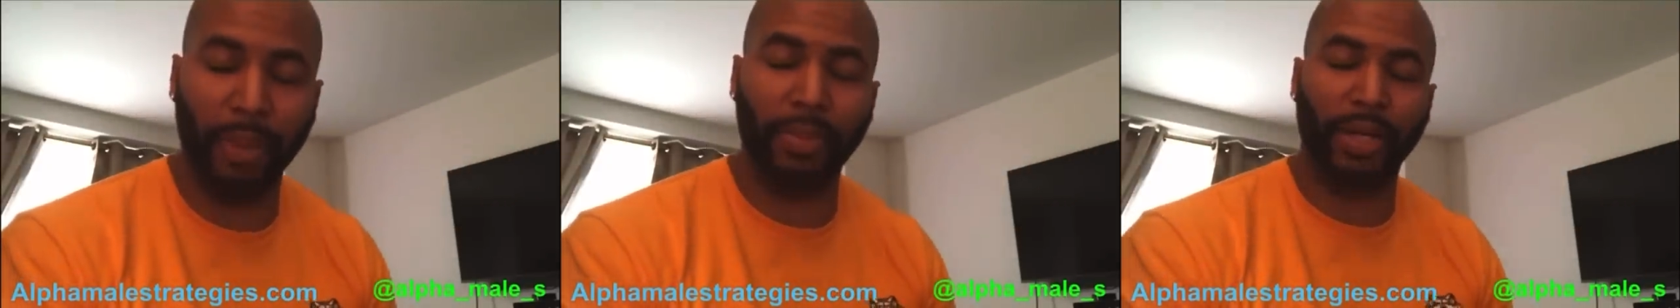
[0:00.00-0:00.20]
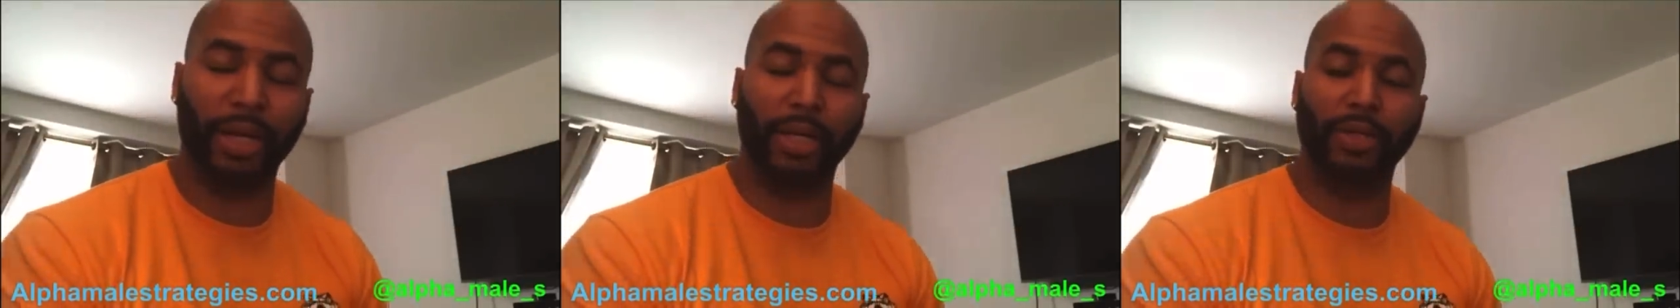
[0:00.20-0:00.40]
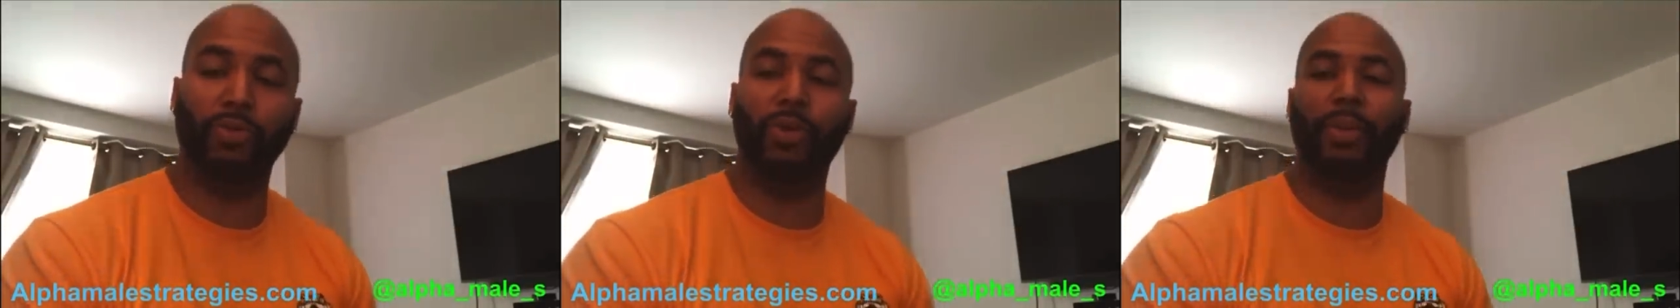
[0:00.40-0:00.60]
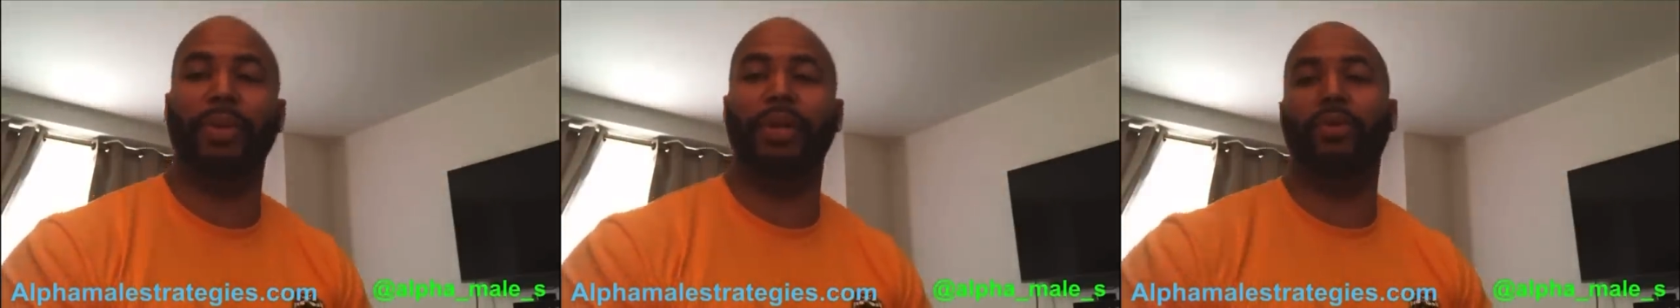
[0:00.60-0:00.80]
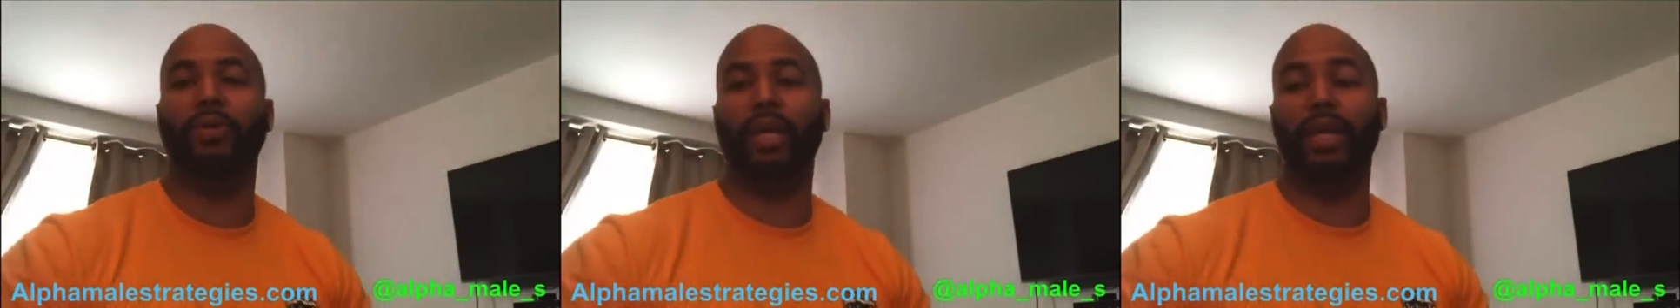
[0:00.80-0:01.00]
because women
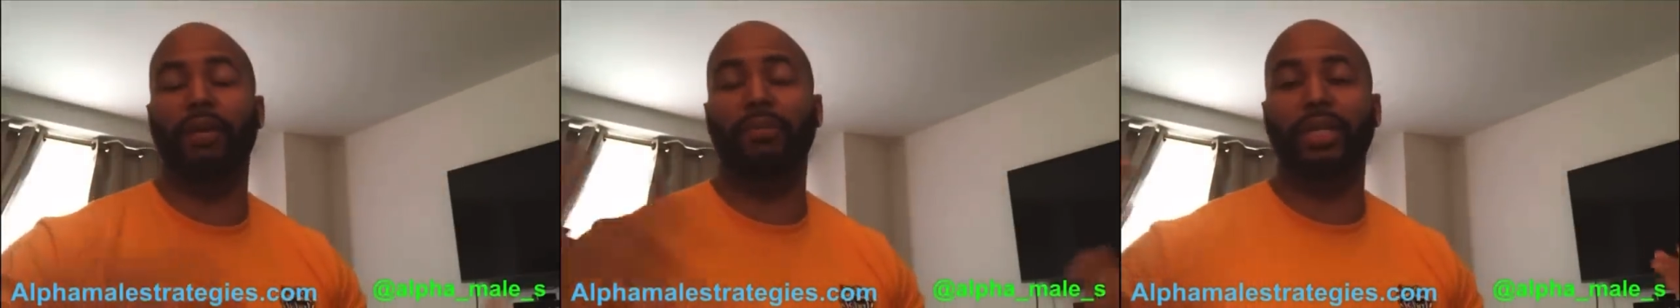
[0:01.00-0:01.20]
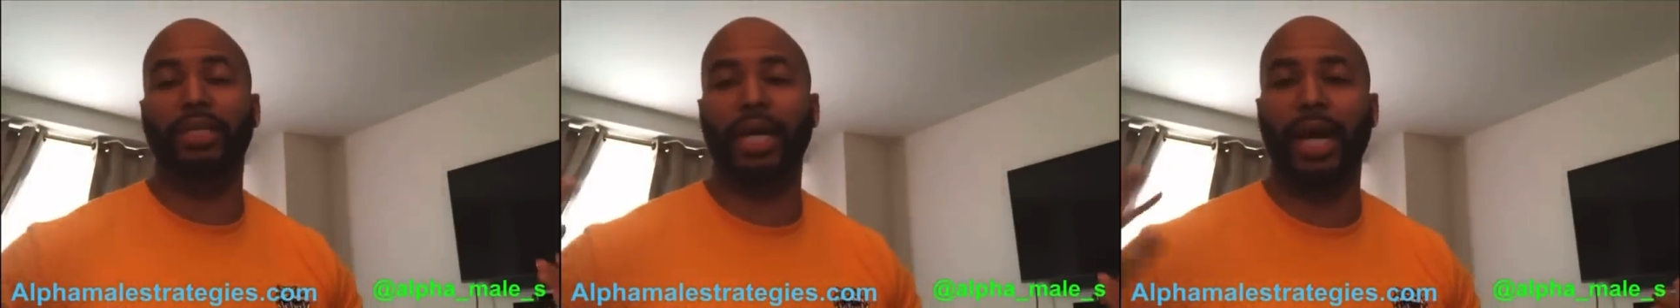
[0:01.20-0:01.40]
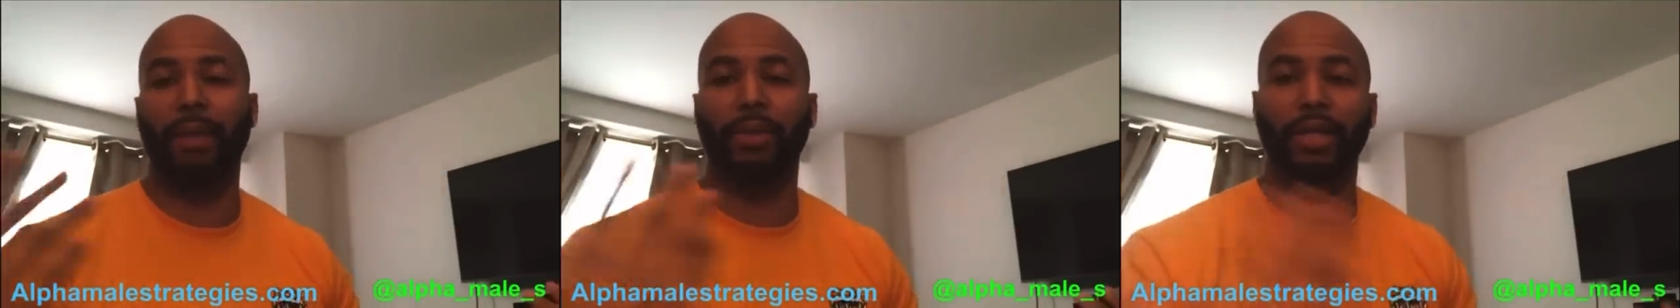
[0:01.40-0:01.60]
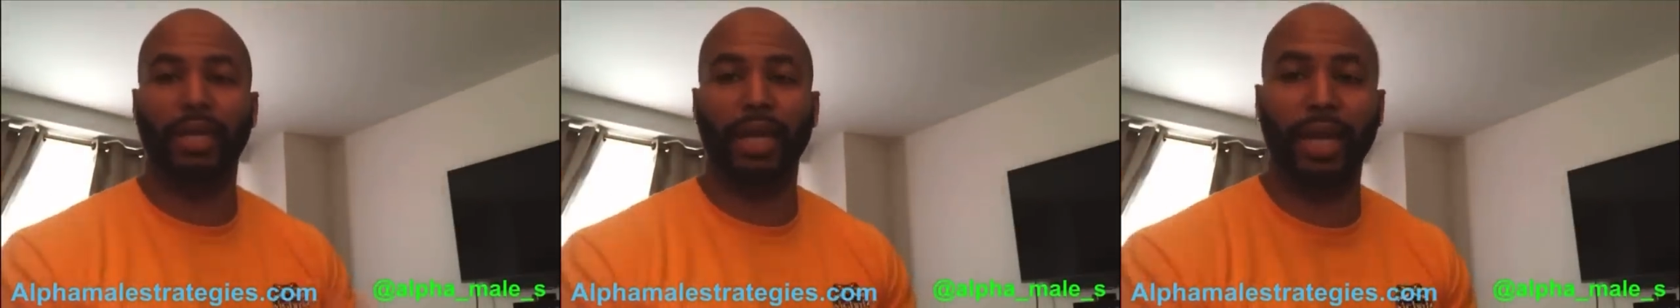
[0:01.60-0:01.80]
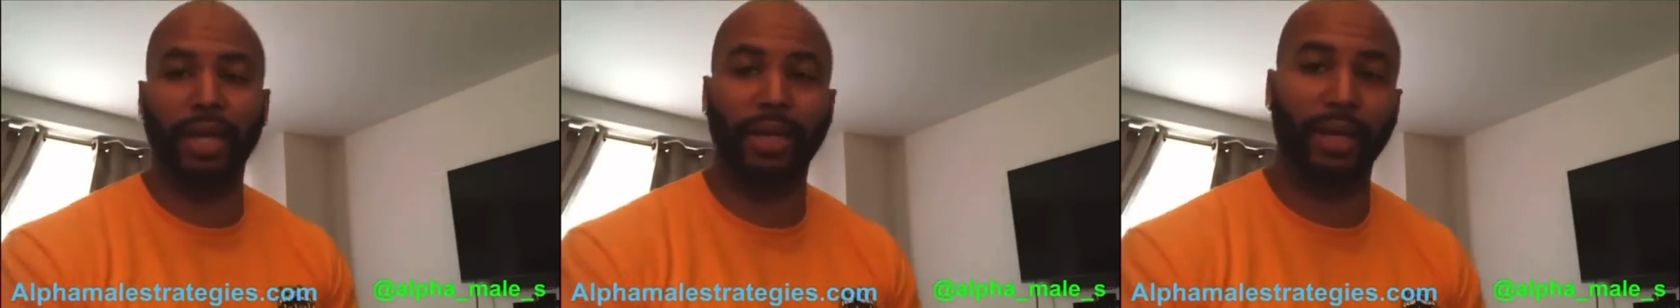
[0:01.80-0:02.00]
don't give him the time of the
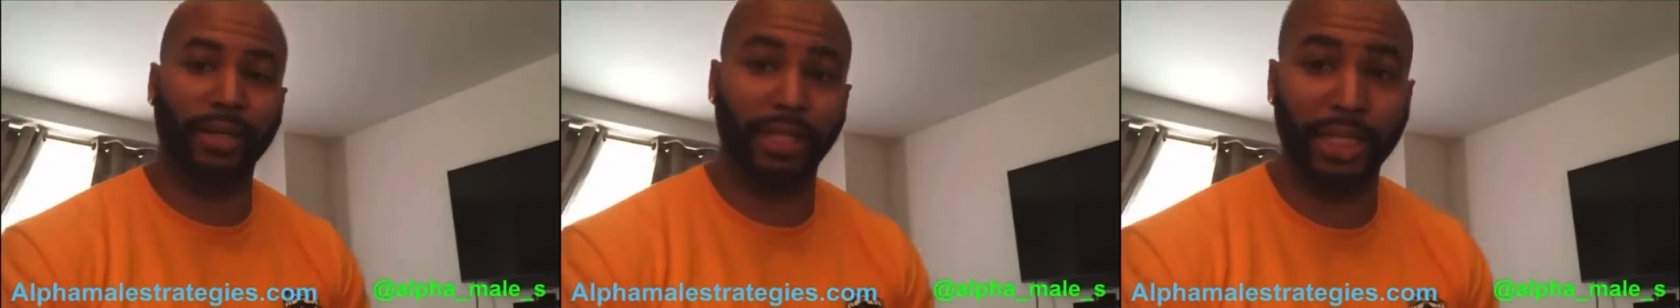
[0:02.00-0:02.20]
day because